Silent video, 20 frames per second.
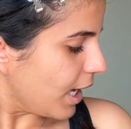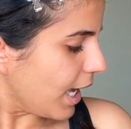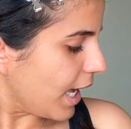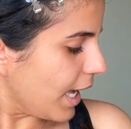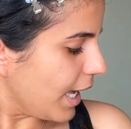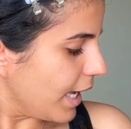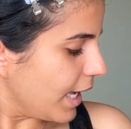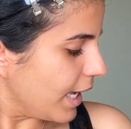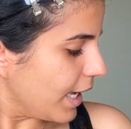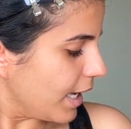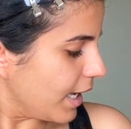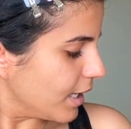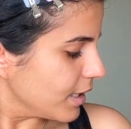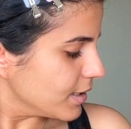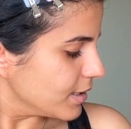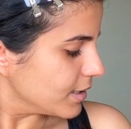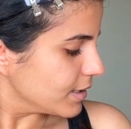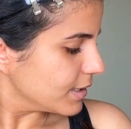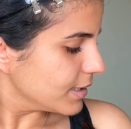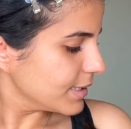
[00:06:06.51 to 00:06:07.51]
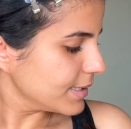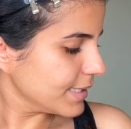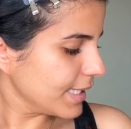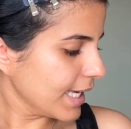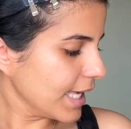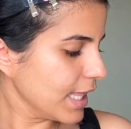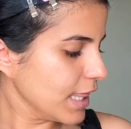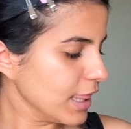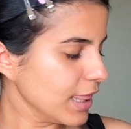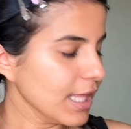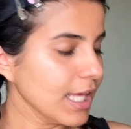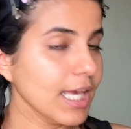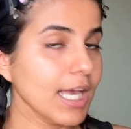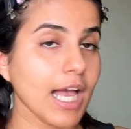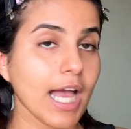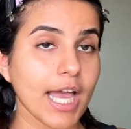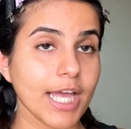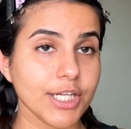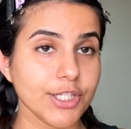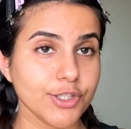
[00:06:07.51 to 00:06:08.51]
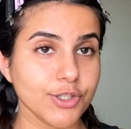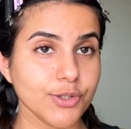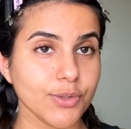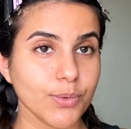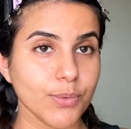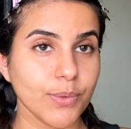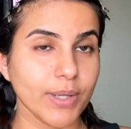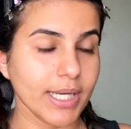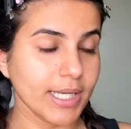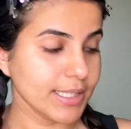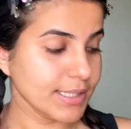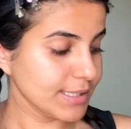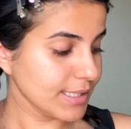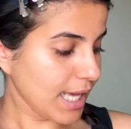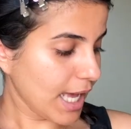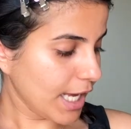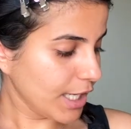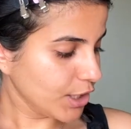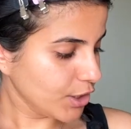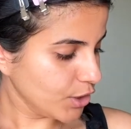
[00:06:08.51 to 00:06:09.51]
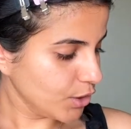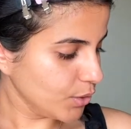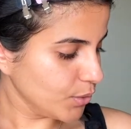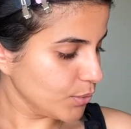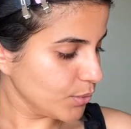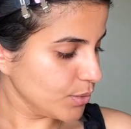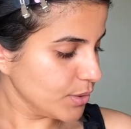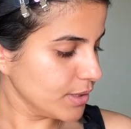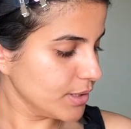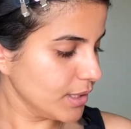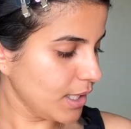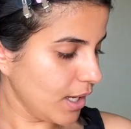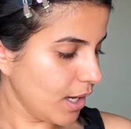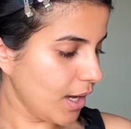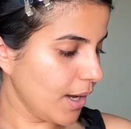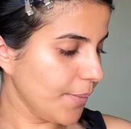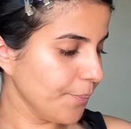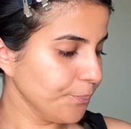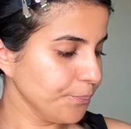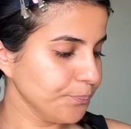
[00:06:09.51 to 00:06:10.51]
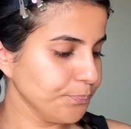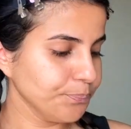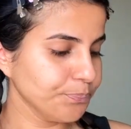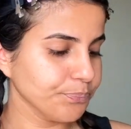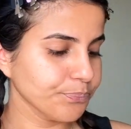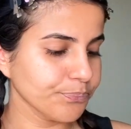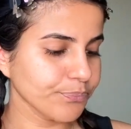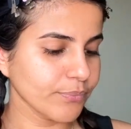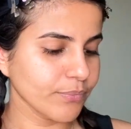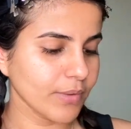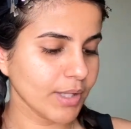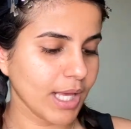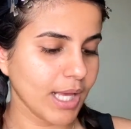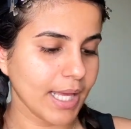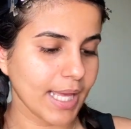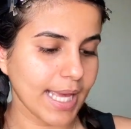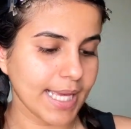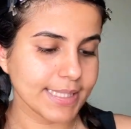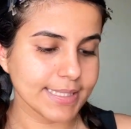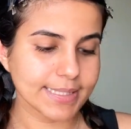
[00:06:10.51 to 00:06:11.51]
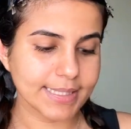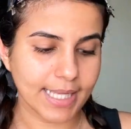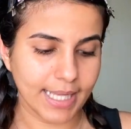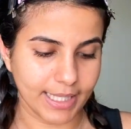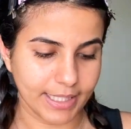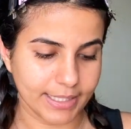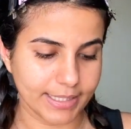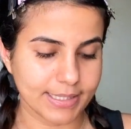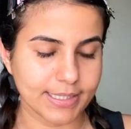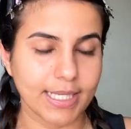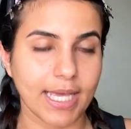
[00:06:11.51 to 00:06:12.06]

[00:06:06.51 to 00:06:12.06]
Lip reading: the second thing I do is I use essence.